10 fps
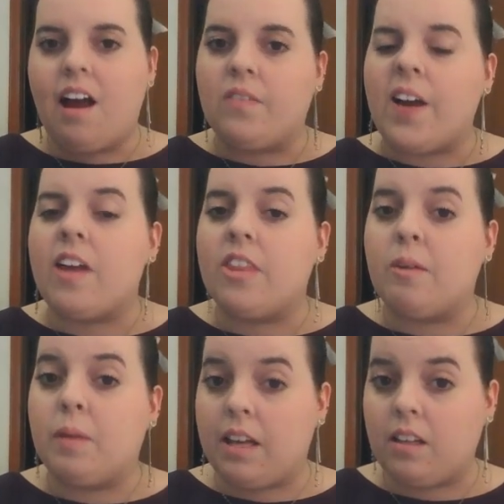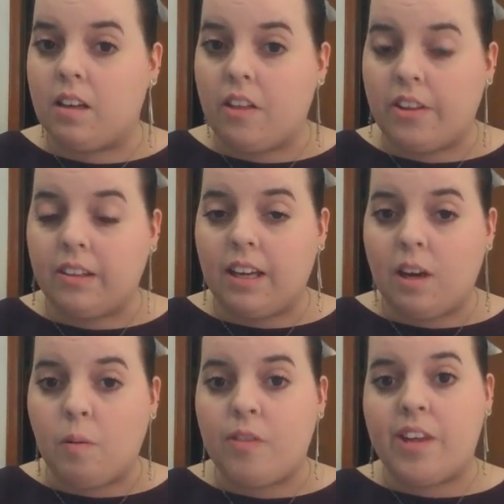I find that when I click on the
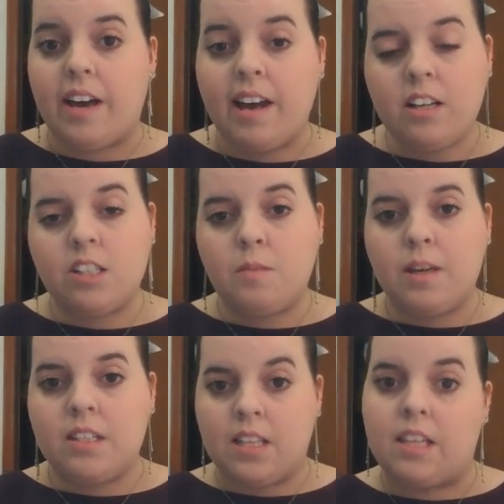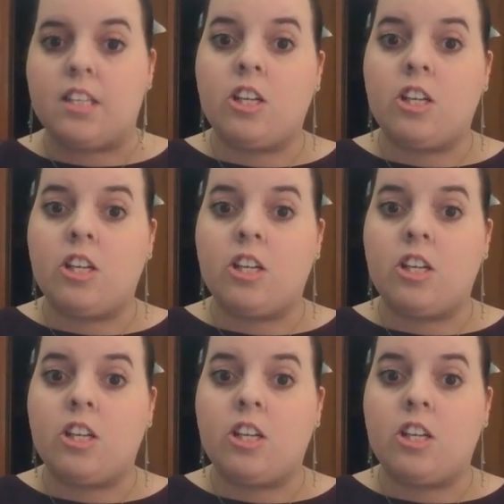link, what that actually means is